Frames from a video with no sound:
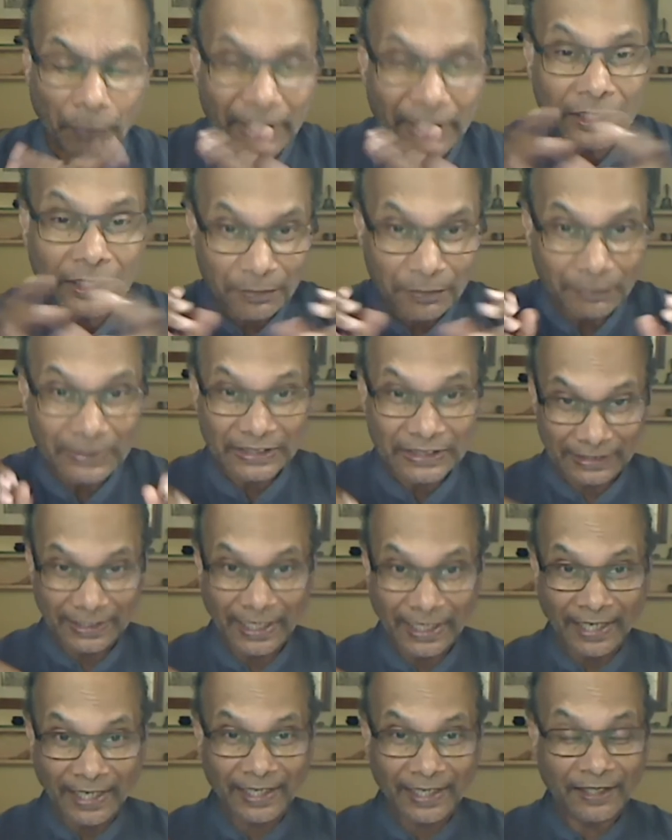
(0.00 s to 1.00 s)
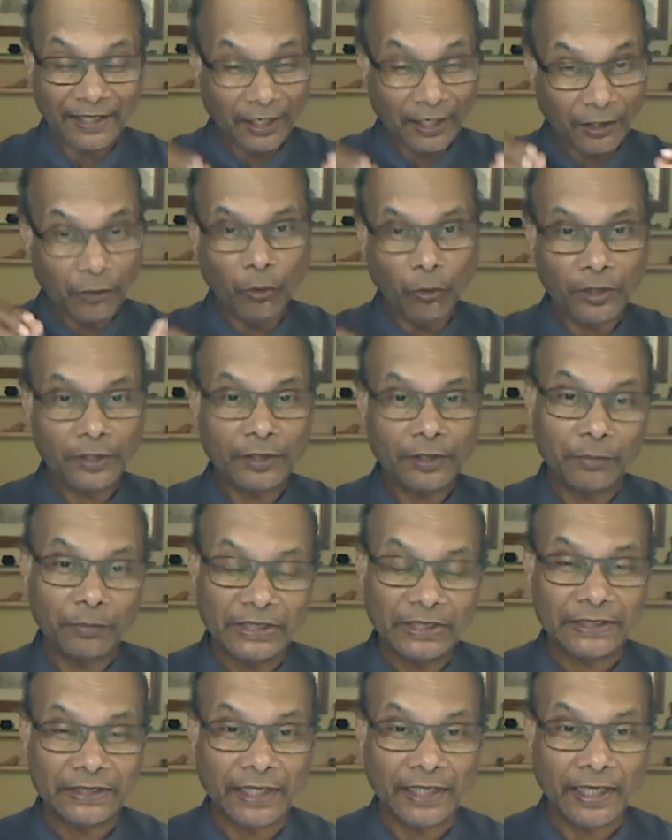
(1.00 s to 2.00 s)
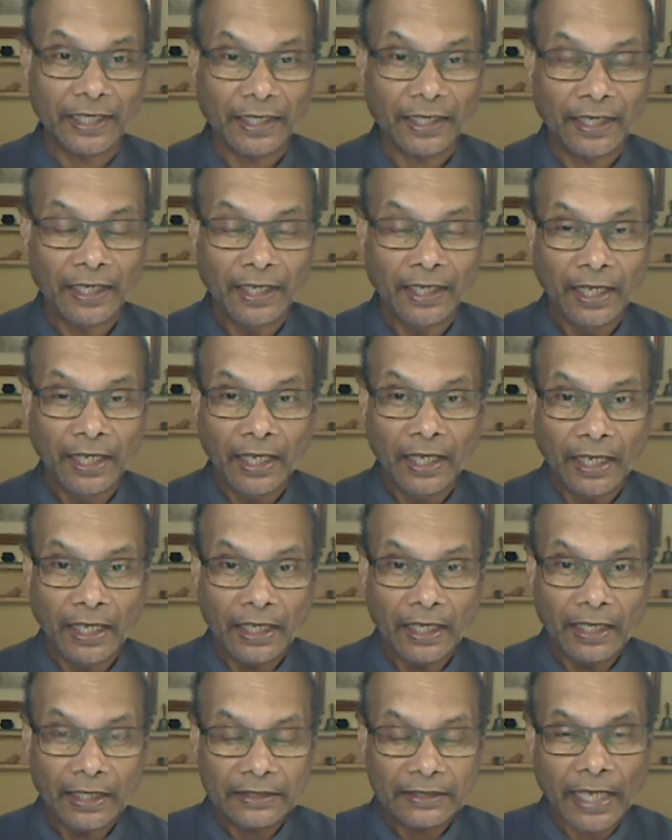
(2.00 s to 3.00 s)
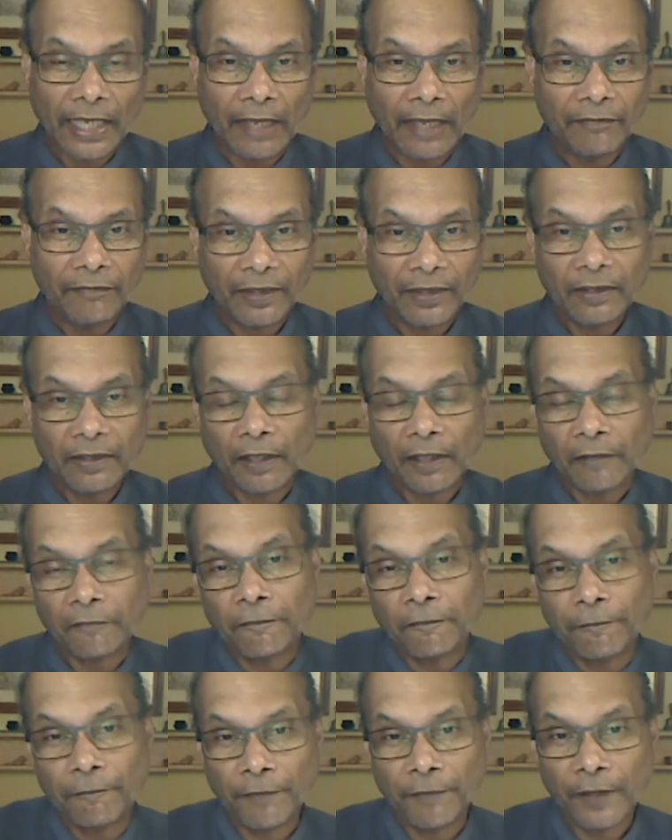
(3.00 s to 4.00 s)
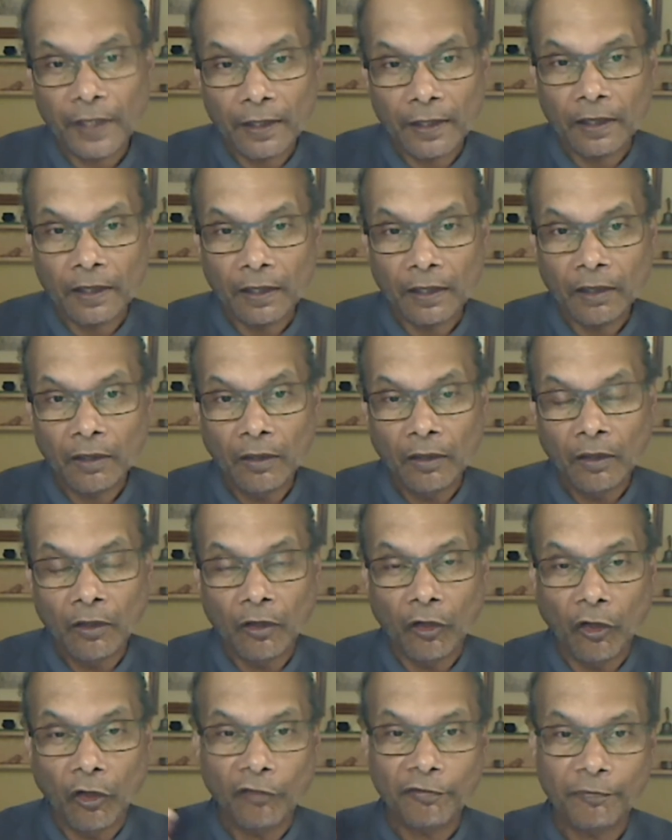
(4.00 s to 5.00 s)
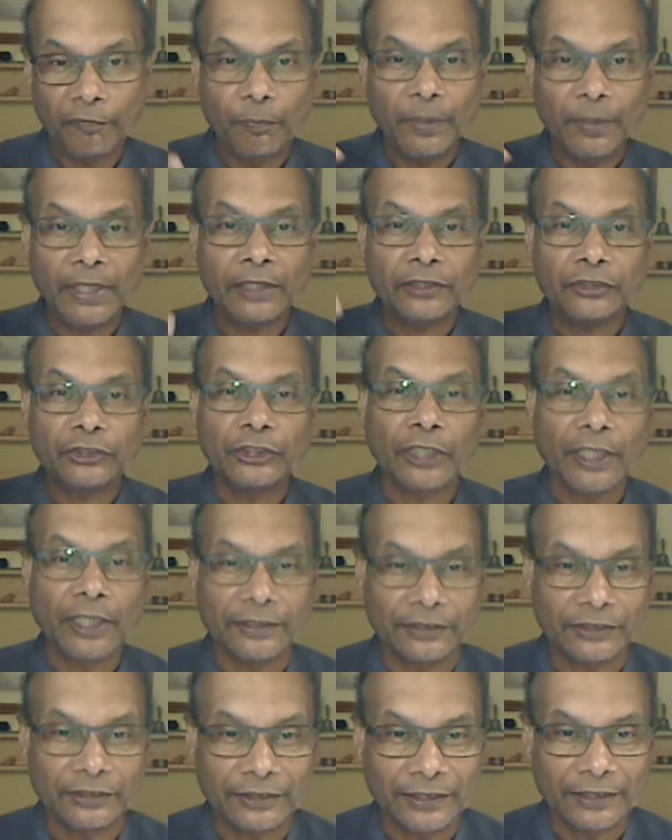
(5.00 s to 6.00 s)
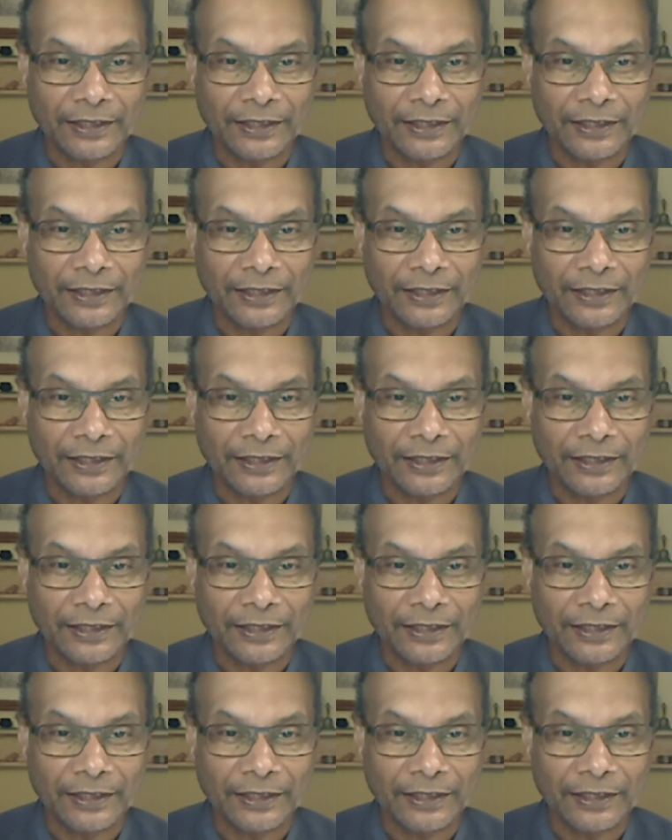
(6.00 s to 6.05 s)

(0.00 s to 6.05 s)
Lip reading: mistake, and I call it a mistake, is having that fear of being judged.